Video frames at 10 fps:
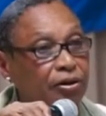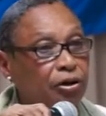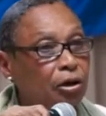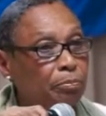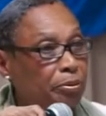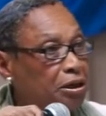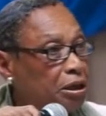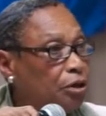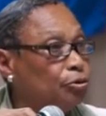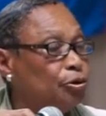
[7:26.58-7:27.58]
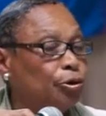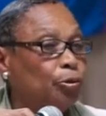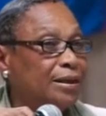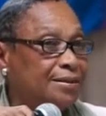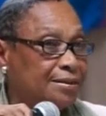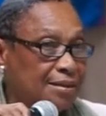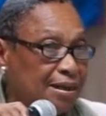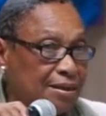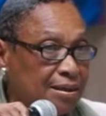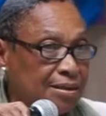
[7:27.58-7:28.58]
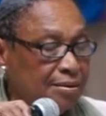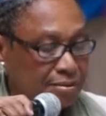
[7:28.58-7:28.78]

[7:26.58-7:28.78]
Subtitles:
Company, or the West Indies